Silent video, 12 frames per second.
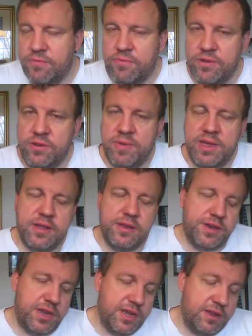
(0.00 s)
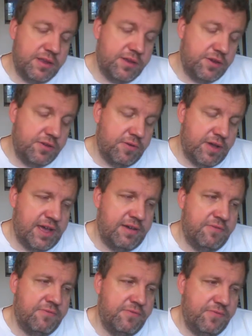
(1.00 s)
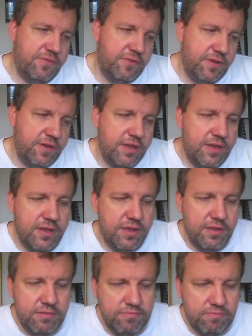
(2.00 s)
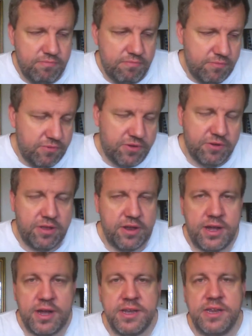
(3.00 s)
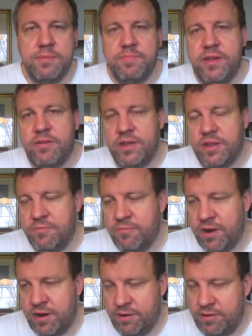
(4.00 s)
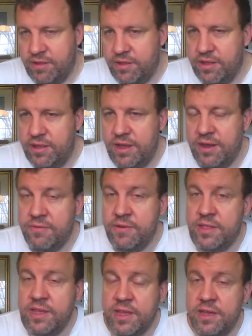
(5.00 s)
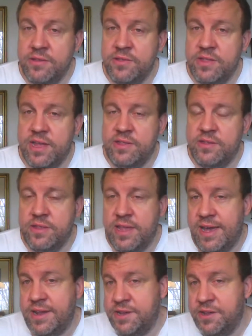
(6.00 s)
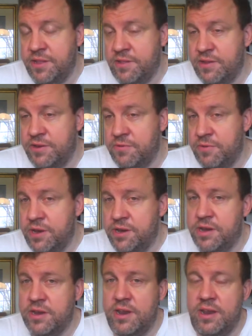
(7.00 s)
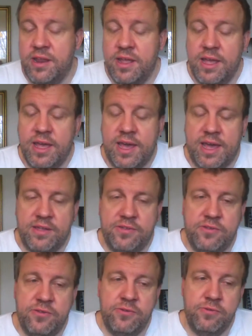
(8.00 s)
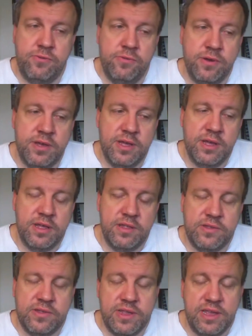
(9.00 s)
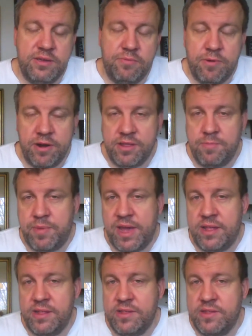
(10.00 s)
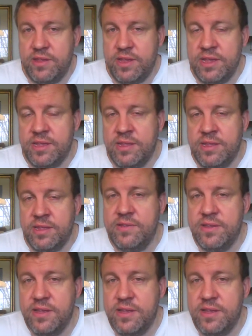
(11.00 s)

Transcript: When you make a change, you have, let's call it a hunting period, where everything else that's attached to the situation has to see where the balance is